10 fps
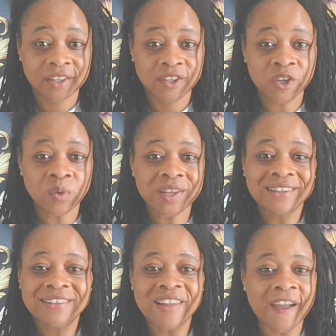You need
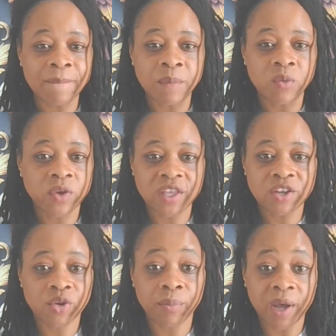alignment within
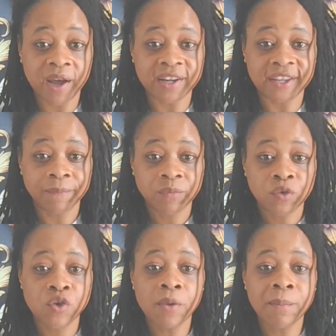your body.
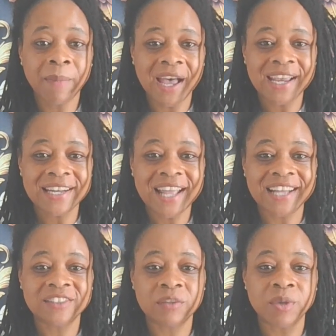Your mind
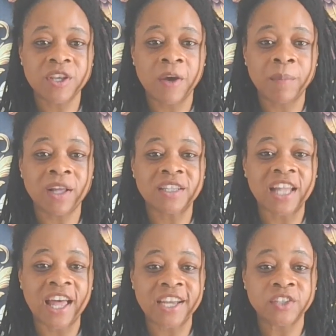has to become
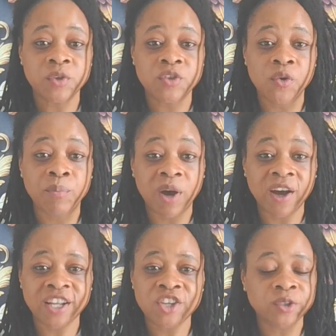aligned with your
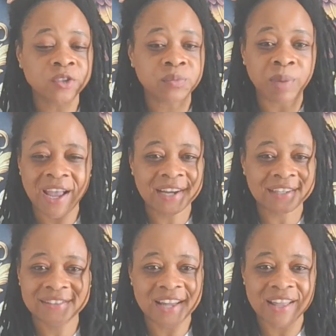body. Your spine
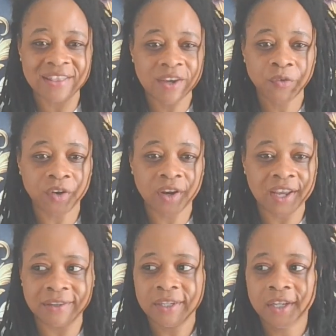is not there for
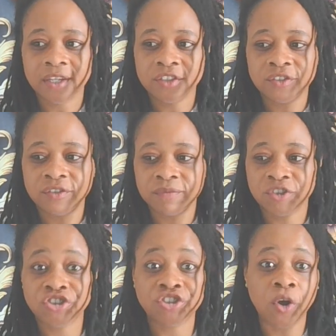
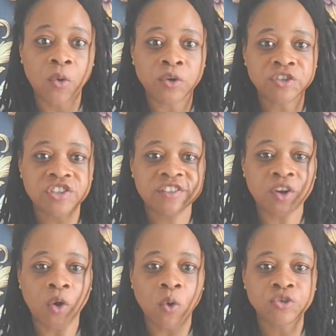show or just to
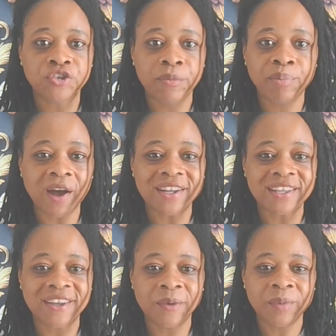hold your
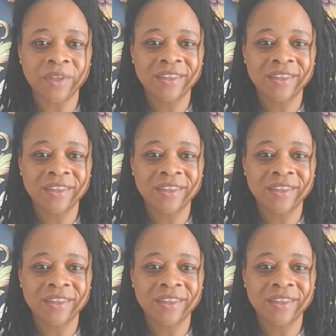body up.